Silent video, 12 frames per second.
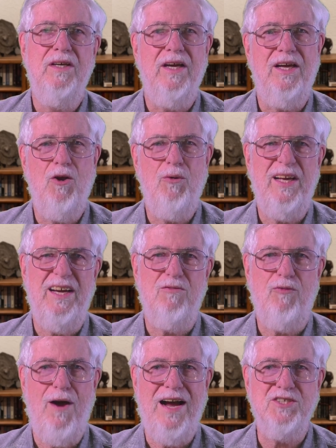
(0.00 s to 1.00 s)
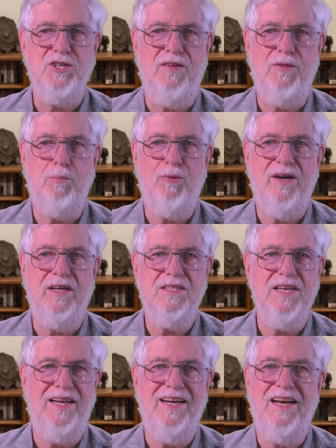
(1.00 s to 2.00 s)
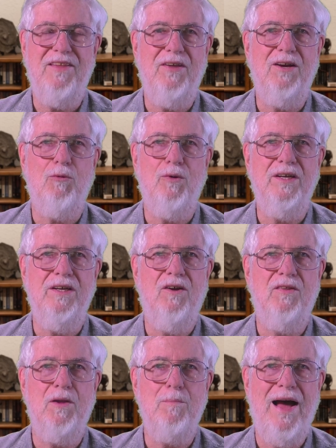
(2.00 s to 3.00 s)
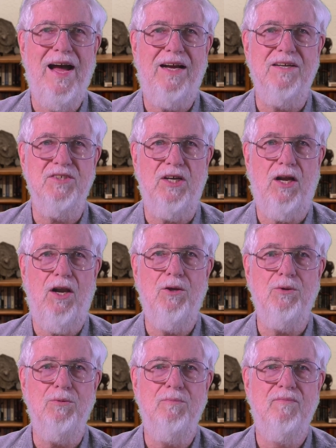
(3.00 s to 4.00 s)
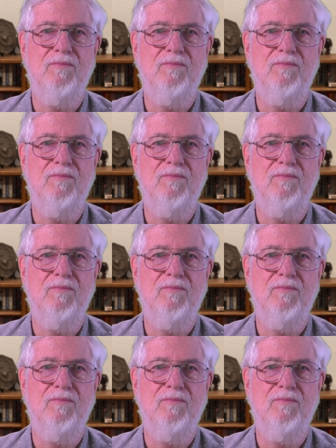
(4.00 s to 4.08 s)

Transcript: and only a fraction of the prints had anything written on the back as a clue.